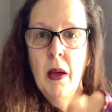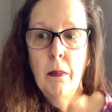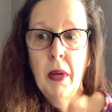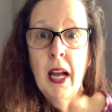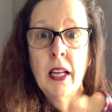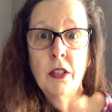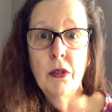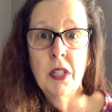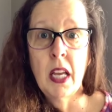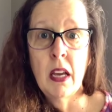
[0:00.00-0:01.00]
But I had 2
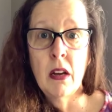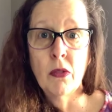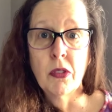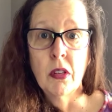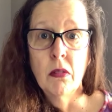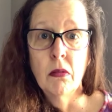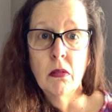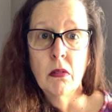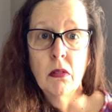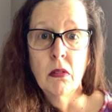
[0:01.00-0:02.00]
sales.
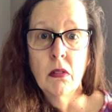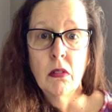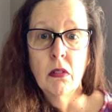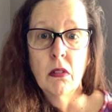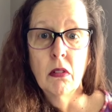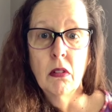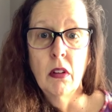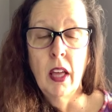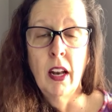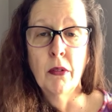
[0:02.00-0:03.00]

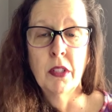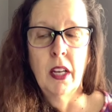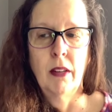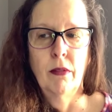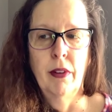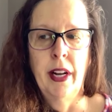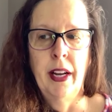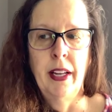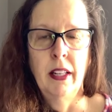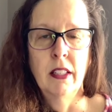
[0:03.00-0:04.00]
And I was like,
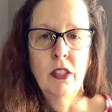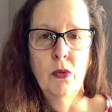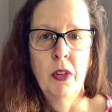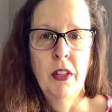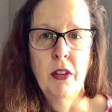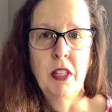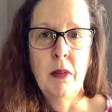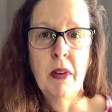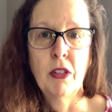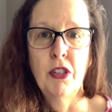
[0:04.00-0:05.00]
right, this is one of those
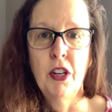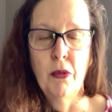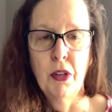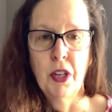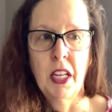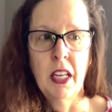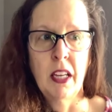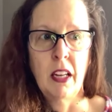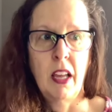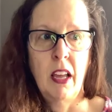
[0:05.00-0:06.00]
emails, you know, where you
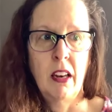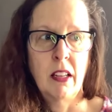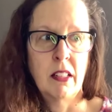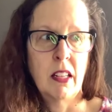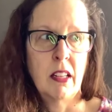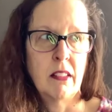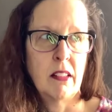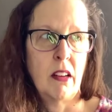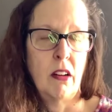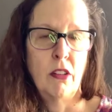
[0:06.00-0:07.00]
get and it says,
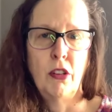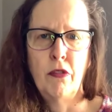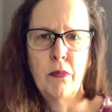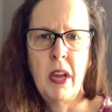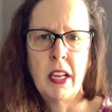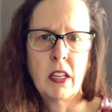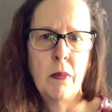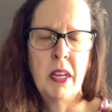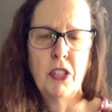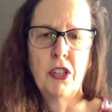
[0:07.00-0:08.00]
oh, you've made
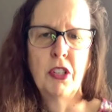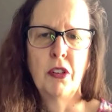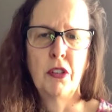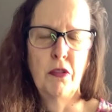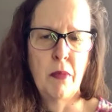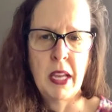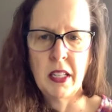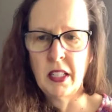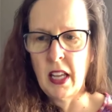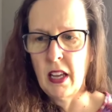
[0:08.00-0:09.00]
commission or you've made a
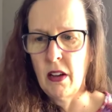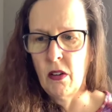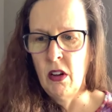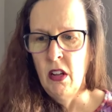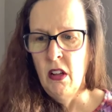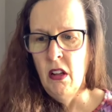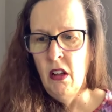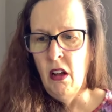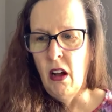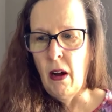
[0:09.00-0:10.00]
sale.
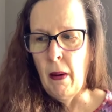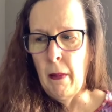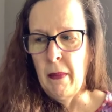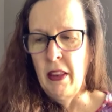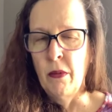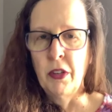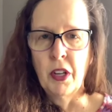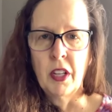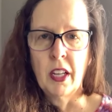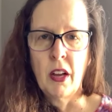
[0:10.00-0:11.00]
And then when you
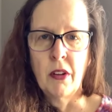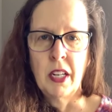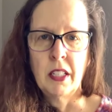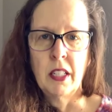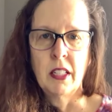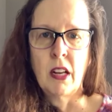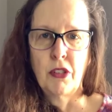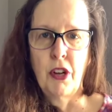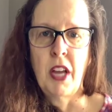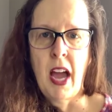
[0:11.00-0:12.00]
click on it, it says, I'll show
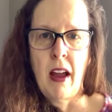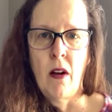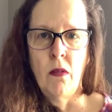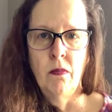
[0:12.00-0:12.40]
you how.